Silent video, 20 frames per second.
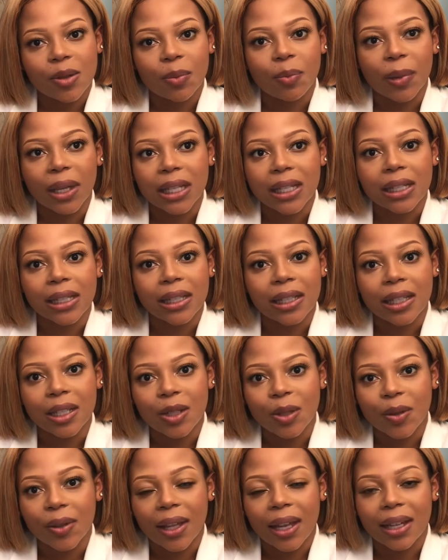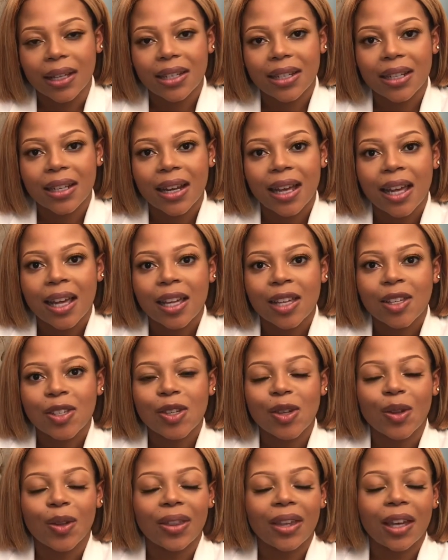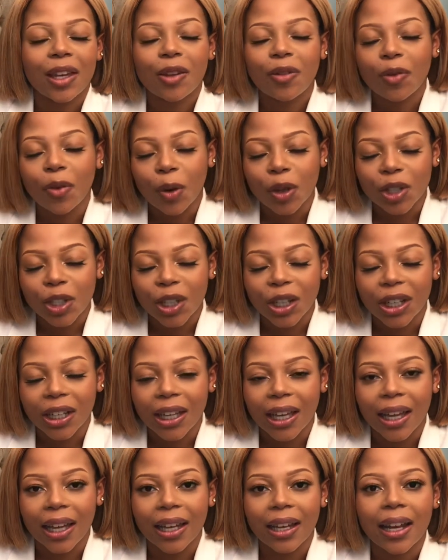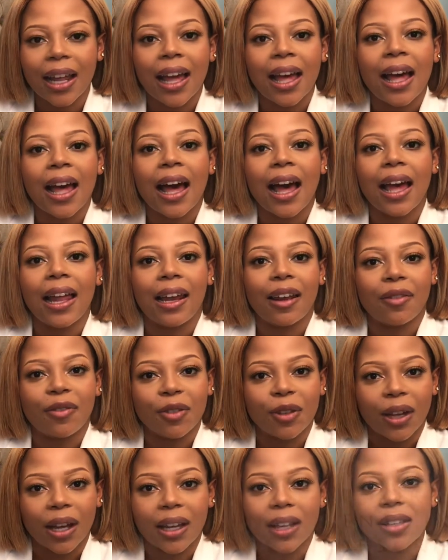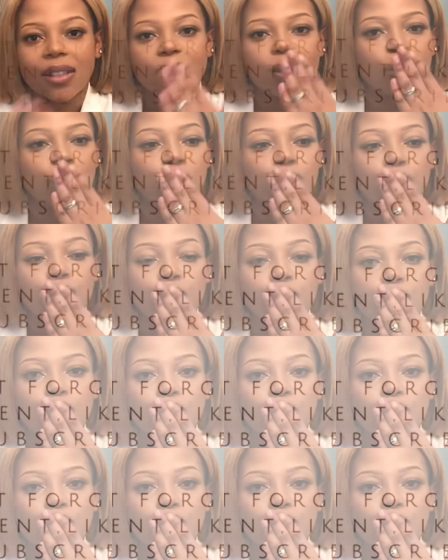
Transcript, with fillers: to basically do that. So thank you for watching again. I love you guys.